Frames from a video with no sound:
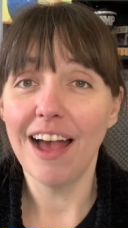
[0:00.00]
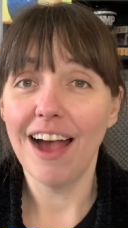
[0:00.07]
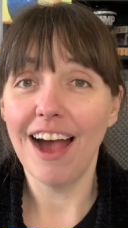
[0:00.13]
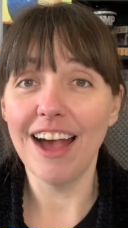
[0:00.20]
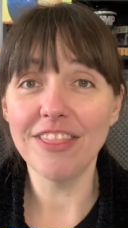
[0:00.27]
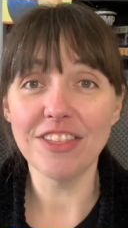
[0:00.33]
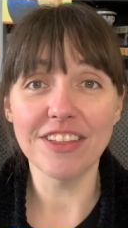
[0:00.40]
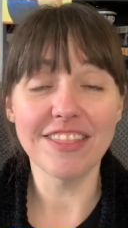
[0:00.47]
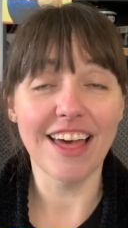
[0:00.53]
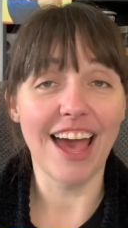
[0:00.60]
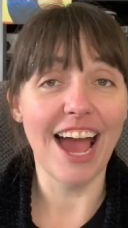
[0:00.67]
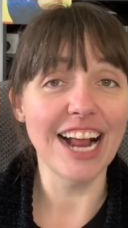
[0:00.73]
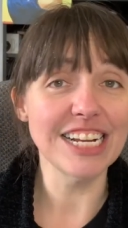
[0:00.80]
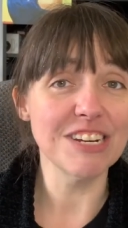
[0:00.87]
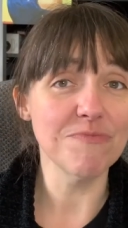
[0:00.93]
I thought the
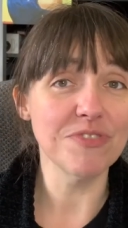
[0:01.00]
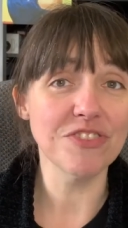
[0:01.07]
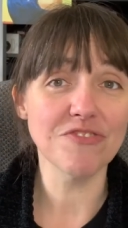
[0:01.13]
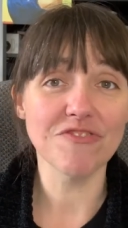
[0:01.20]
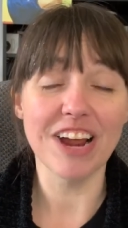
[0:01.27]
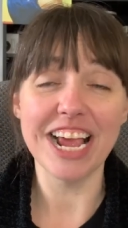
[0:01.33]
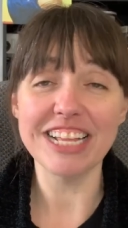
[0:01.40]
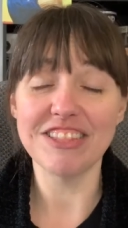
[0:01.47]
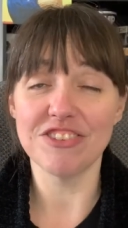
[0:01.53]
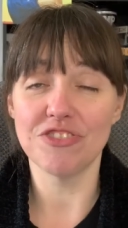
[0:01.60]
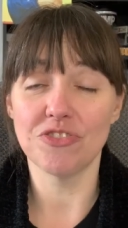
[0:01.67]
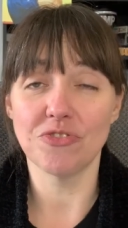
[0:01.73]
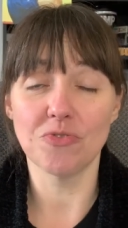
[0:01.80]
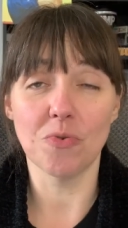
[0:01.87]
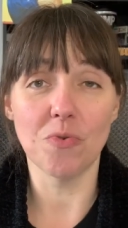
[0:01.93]
acting was great, the
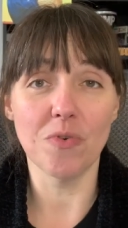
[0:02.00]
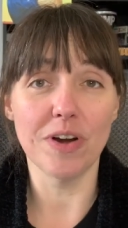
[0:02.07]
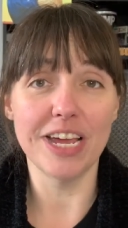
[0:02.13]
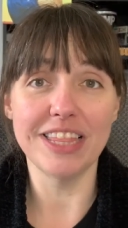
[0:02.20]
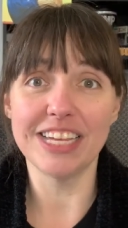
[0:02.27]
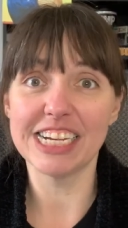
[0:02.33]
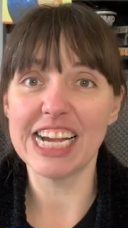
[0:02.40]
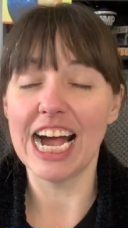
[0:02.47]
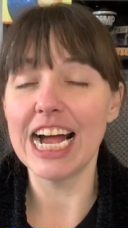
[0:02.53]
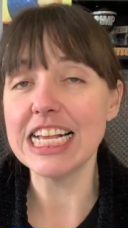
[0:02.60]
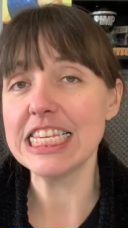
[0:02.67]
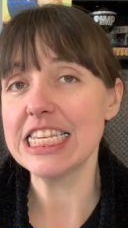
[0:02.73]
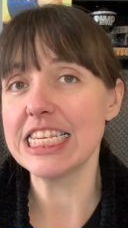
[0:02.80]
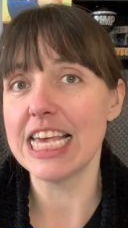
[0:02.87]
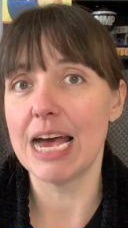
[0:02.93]
story, the
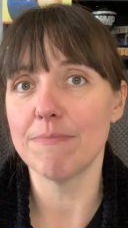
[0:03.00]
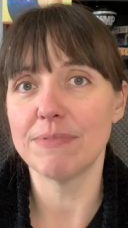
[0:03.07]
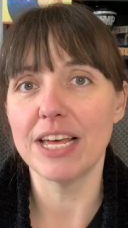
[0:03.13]
concept.